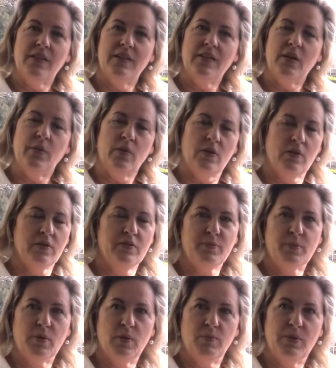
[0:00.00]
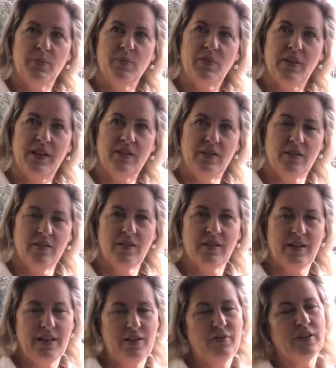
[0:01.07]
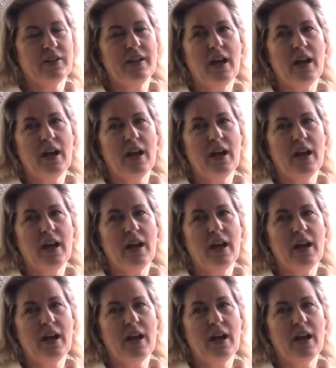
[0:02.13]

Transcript: that there were a lot of problems that didn't even